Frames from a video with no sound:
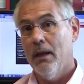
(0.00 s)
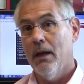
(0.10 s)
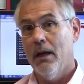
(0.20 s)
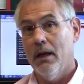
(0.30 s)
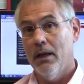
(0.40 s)

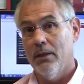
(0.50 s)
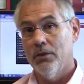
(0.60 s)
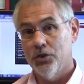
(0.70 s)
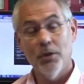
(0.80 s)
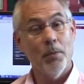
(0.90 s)
The
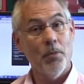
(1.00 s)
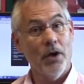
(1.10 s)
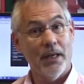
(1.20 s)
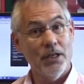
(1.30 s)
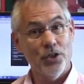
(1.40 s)

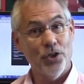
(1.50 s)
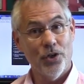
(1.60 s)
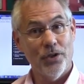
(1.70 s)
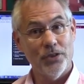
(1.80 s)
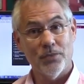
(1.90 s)
supermarket in
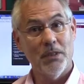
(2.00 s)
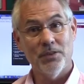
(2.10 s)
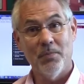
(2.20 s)
turn is